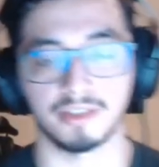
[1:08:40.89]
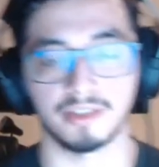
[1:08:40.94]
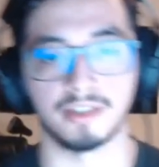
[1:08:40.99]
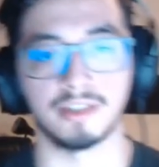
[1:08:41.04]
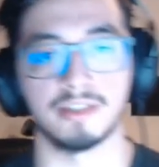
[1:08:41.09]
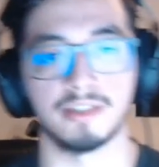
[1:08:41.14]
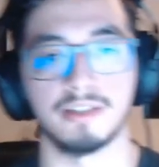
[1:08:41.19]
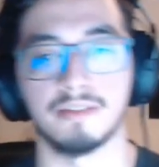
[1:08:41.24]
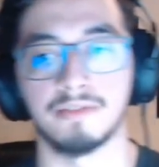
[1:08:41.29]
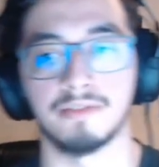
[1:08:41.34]

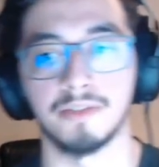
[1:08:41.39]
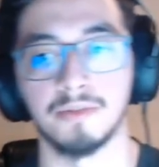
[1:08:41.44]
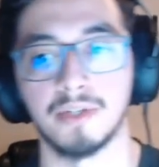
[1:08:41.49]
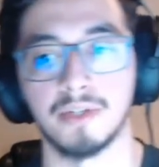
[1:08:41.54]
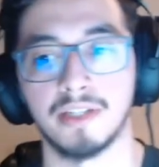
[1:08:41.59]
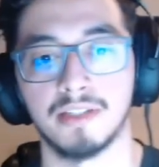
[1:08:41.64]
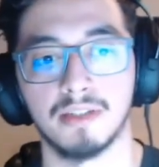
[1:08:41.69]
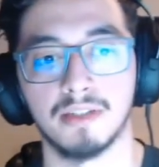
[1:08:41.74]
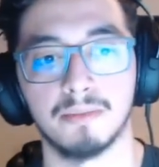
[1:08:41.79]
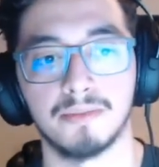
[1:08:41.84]
And if you
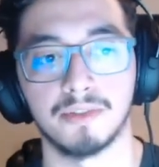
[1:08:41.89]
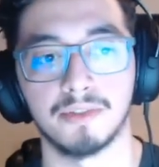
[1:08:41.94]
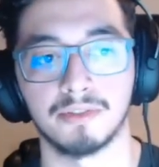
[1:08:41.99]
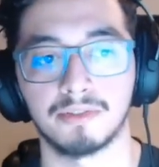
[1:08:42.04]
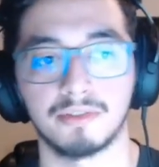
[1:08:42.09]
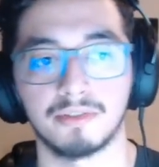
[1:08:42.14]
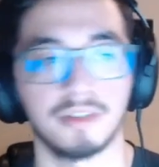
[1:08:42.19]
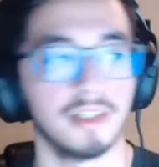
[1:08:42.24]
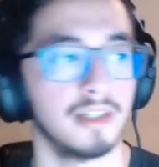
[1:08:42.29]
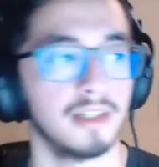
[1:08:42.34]
end up
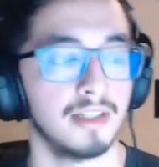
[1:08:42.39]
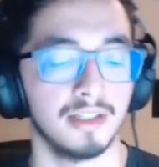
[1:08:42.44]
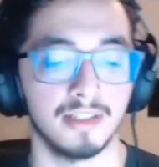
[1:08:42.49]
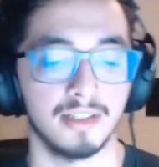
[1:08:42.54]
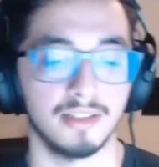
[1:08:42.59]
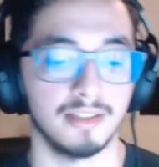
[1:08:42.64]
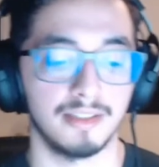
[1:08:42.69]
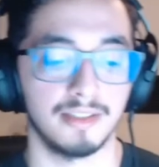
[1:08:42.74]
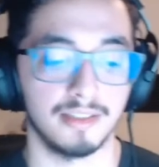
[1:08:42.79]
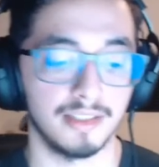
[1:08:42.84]

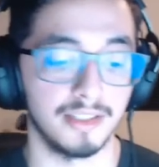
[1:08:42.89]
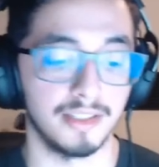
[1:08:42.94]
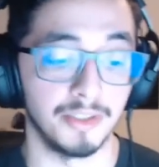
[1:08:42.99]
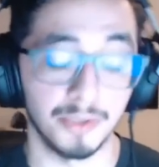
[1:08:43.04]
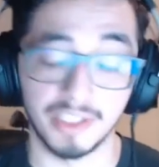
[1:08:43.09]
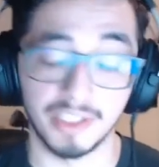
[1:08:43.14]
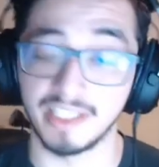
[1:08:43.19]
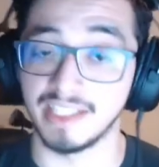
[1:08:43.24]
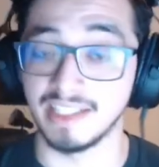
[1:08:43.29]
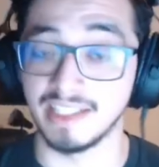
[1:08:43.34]

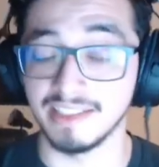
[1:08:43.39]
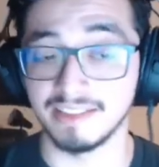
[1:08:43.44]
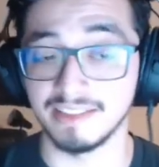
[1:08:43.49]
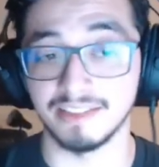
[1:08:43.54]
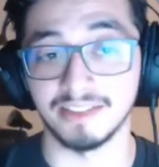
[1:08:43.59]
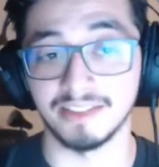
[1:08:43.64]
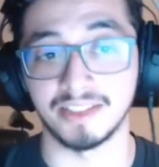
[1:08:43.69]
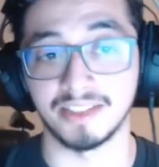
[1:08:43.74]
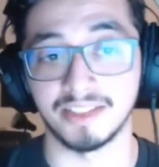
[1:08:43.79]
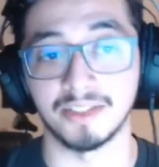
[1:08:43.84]
you could
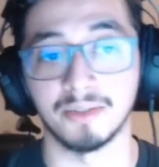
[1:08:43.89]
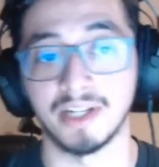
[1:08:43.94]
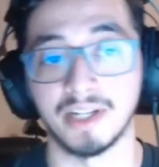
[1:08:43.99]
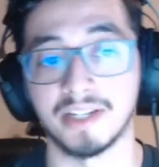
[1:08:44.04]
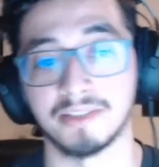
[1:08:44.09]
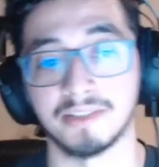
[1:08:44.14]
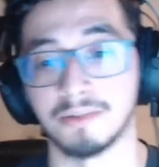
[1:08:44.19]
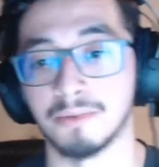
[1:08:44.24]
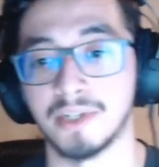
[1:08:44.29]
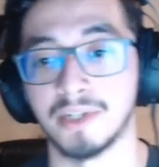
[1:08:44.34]
easily go out
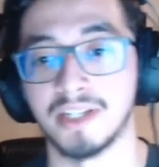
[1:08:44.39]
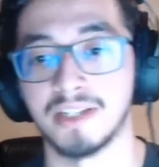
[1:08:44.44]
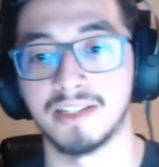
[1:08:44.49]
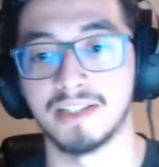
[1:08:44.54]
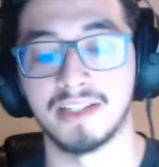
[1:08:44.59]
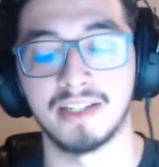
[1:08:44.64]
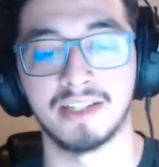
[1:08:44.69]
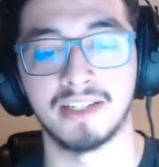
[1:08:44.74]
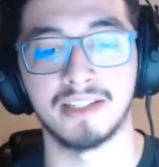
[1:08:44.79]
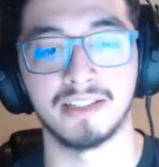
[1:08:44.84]
of your
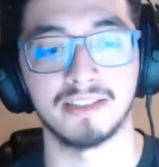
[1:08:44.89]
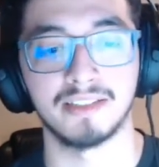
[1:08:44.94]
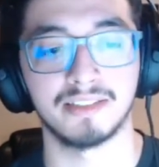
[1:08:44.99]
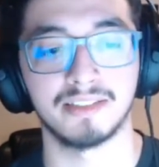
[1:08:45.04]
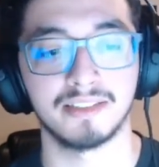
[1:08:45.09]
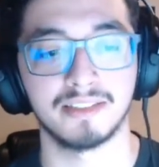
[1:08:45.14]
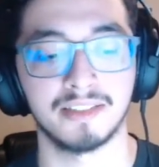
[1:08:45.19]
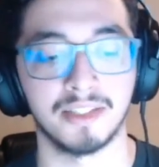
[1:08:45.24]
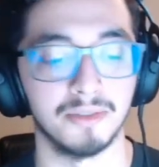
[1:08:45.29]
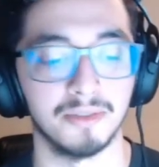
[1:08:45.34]
way and
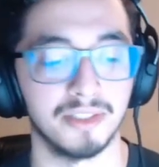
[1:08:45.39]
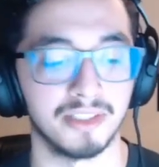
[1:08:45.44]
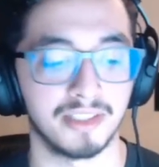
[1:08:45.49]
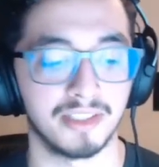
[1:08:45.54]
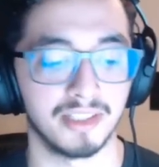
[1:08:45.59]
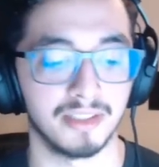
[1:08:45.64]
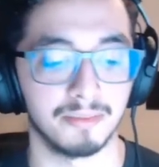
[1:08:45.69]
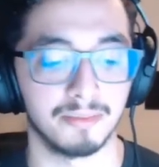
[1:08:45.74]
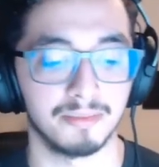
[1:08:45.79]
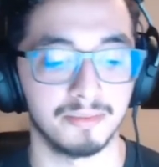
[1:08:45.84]
go
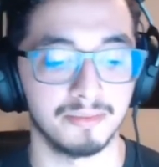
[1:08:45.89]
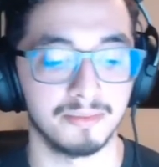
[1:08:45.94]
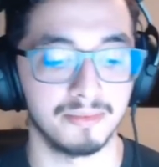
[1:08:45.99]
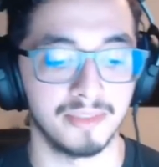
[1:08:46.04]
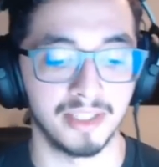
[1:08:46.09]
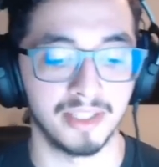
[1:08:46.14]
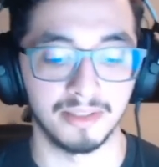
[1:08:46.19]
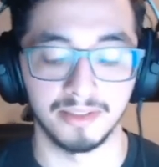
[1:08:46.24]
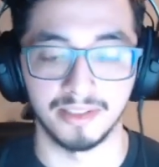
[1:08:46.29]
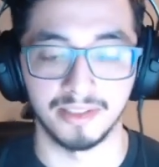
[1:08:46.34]
look up
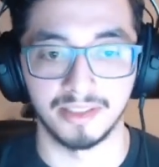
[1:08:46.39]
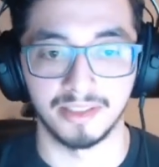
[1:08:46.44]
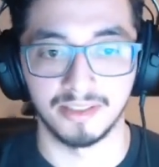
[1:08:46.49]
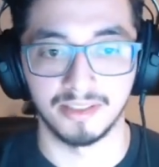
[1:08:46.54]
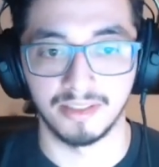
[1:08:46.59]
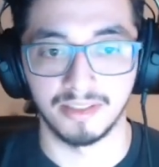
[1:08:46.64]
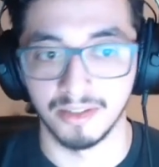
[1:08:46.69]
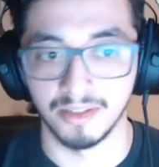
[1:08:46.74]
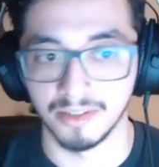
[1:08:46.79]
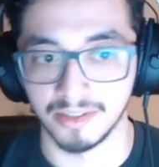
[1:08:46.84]
nearly
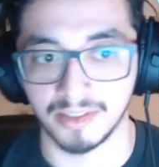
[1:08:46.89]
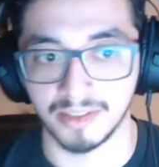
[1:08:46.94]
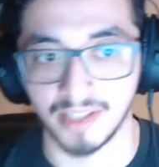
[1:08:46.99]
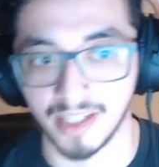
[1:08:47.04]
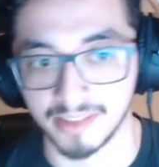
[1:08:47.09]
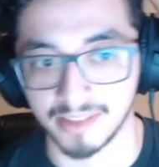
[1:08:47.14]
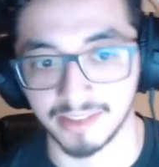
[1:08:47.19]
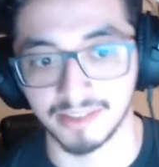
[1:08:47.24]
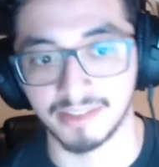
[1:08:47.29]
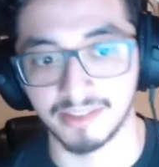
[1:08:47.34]
all the
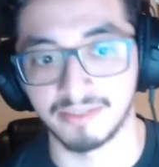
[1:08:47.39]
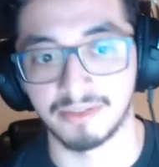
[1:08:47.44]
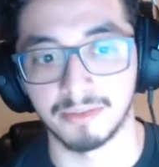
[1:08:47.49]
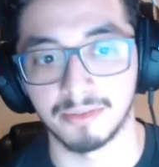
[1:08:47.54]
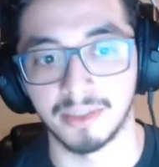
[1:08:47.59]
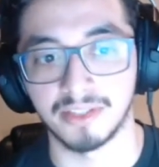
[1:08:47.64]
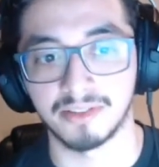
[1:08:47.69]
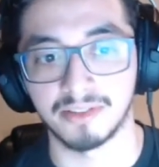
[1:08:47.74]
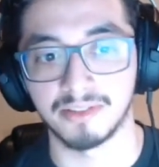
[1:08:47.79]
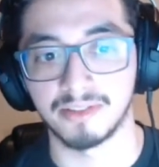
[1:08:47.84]
classes
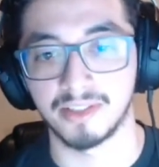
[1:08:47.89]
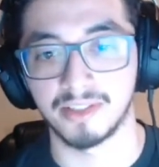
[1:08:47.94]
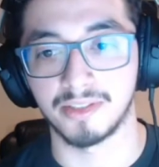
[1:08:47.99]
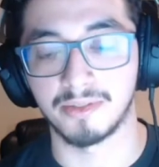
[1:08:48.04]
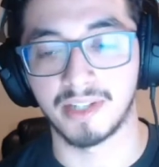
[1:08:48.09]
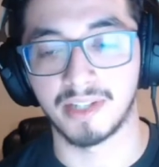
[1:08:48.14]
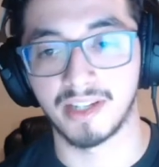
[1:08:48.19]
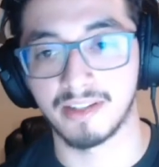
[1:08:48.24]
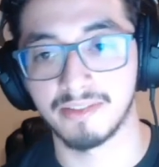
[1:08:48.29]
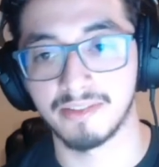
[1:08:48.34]
informations that you
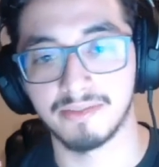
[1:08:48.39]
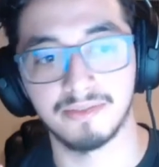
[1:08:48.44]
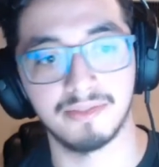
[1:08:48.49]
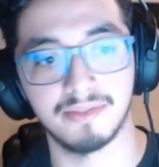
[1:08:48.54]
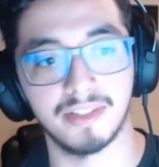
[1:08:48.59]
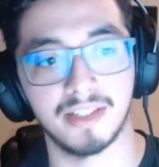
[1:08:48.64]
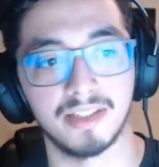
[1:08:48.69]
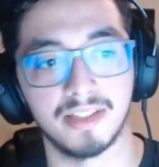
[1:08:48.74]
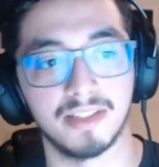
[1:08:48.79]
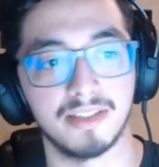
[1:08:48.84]
have
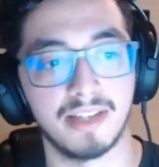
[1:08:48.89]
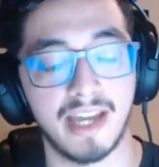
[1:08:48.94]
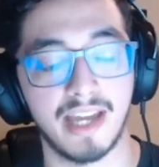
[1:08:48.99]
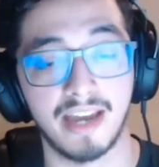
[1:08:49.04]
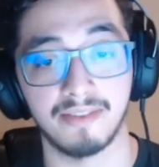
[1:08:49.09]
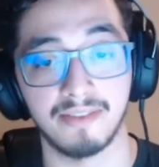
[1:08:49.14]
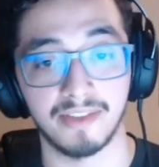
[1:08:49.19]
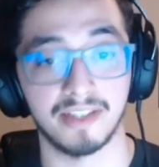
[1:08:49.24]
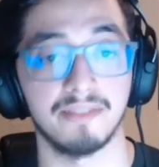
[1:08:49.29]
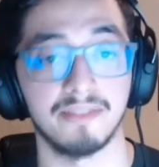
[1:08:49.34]
and
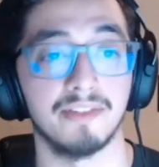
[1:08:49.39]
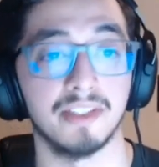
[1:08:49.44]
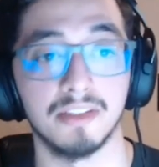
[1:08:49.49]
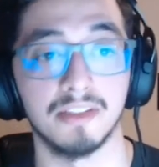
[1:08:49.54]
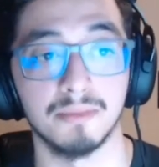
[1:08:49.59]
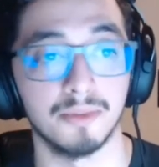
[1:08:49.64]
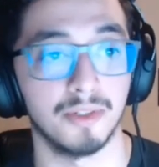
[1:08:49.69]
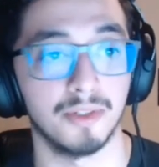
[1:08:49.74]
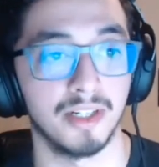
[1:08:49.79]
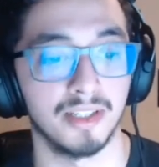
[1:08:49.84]
have that
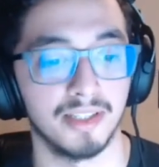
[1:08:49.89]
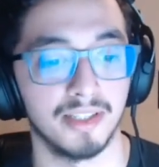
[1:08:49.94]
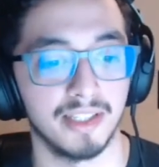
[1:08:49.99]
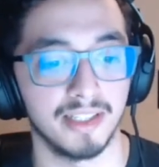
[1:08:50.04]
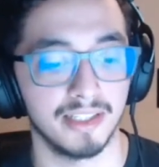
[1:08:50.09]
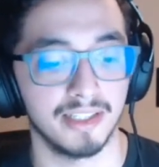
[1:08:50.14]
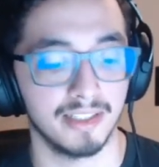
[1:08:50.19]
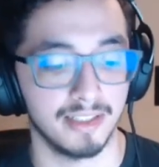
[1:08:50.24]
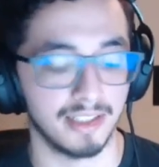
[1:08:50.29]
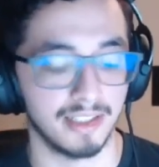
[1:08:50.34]
available
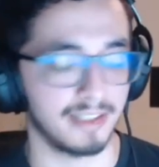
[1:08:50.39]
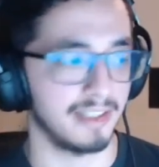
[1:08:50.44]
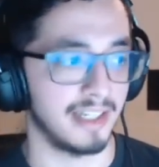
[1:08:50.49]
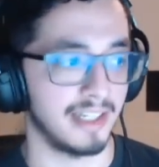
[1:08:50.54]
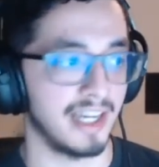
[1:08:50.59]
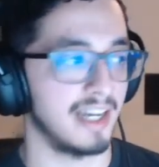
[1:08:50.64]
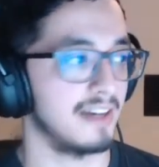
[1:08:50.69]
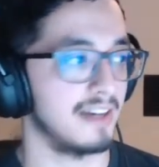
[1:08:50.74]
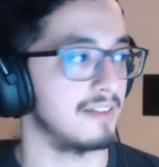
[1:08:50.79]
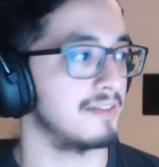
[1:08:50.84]
online. Like they
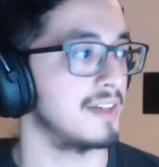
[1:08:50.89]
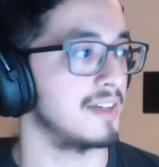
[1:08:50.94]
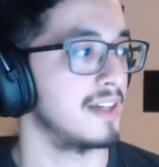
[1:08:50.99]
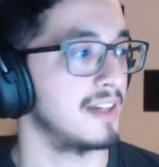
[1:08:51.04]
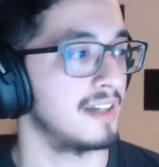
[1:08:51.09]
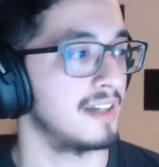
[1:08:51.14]
have,